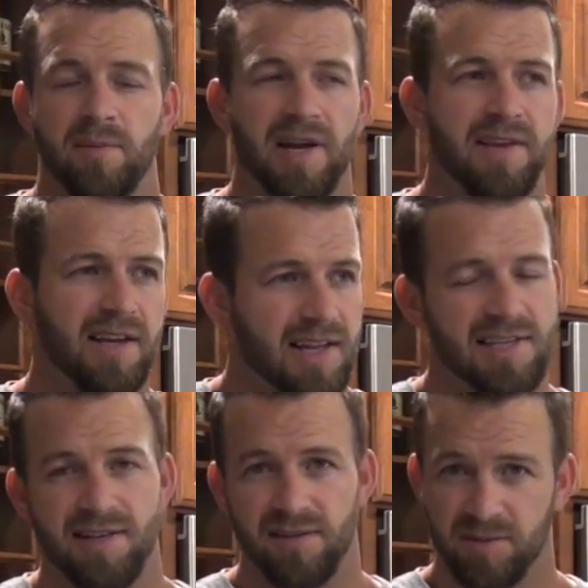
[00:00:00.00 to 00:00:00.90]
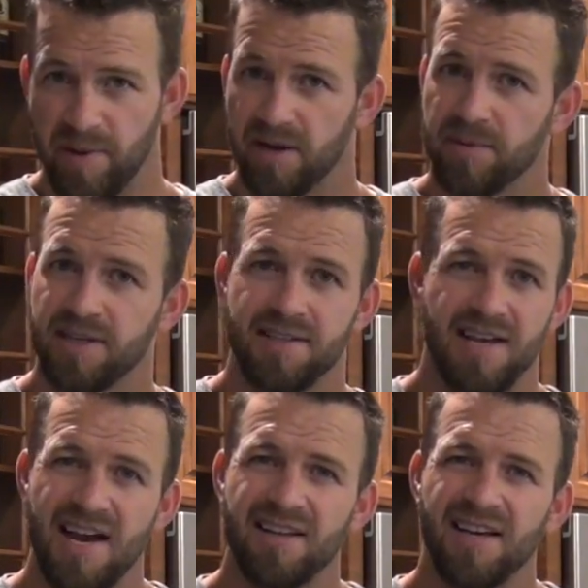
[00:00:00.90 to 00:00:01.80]
but I think I like sales better
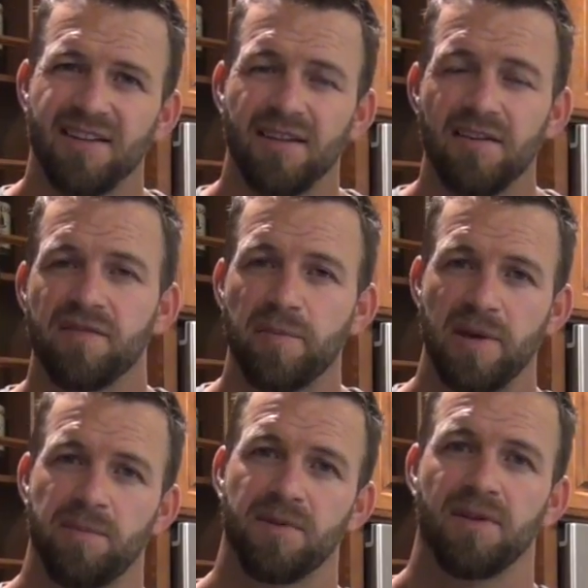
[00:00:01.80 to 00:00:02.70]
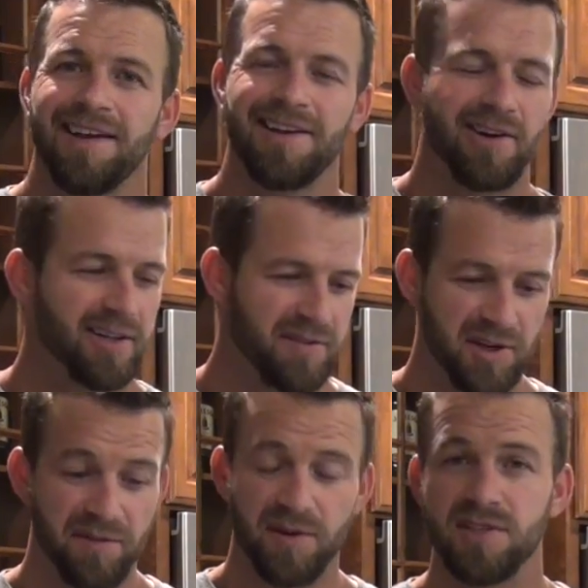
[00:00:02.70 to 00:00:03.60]
because I love people. You know, I love
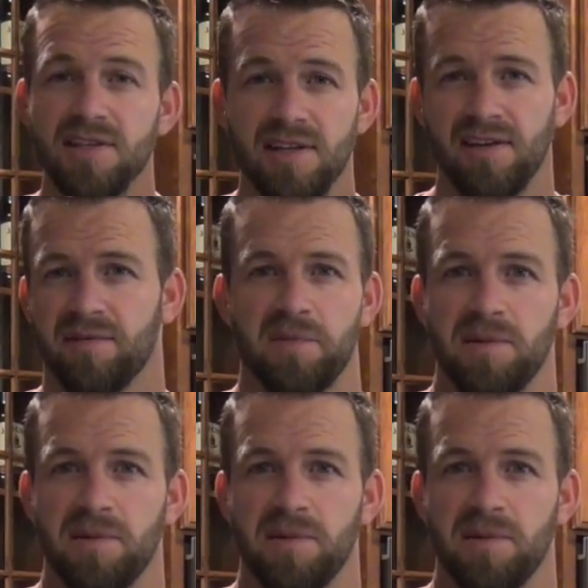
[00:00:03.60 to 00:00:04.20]
the diversity of